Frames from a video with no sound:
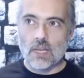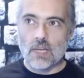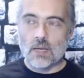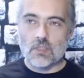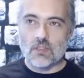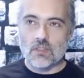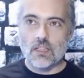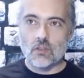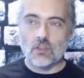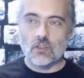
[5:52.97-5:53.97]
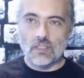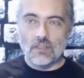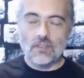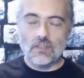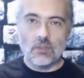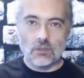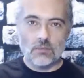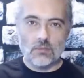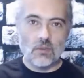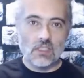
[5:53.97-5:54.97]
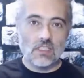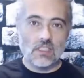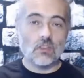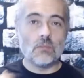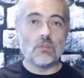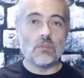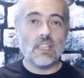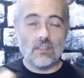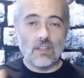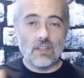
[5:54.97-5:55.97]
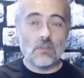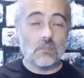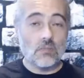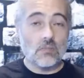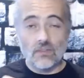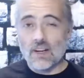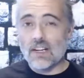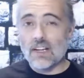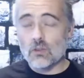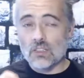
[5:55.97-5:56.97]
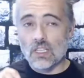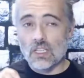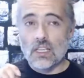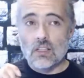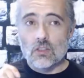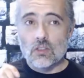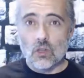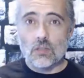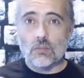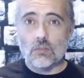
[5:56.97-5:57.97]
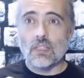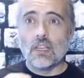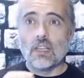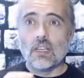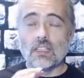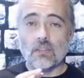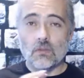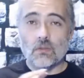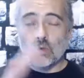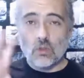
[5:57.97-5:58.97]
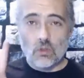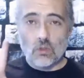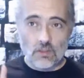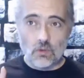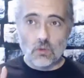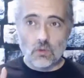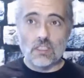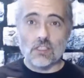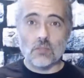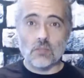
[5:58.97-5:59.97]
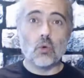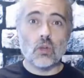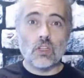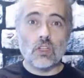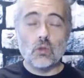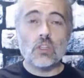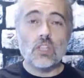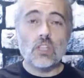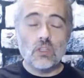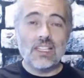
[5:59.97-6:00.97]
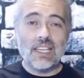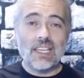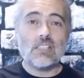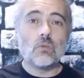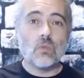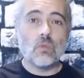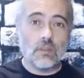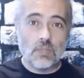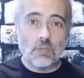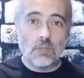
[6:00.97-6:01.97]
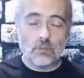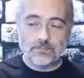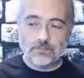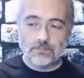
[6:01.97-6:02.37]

mind maps are very good deliverable to people because they don't communicate very much, but they're a very good document to give you an overview and to support your communication with other people.